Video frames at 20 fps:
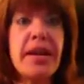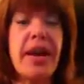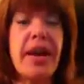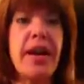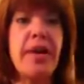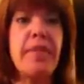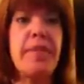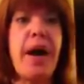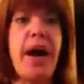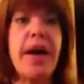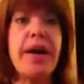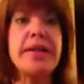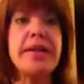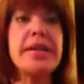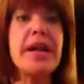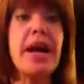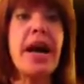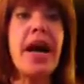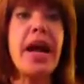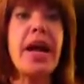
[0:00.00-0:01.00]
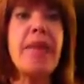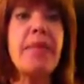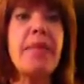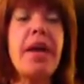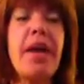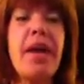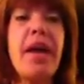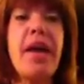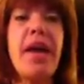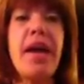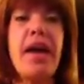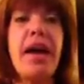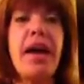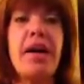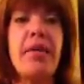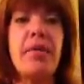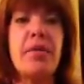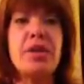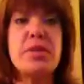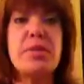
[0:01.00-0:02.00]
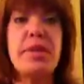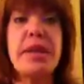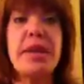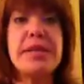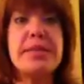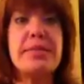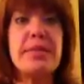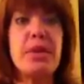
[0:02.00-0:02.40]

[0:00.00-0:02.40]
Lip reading: kind of body type, which makes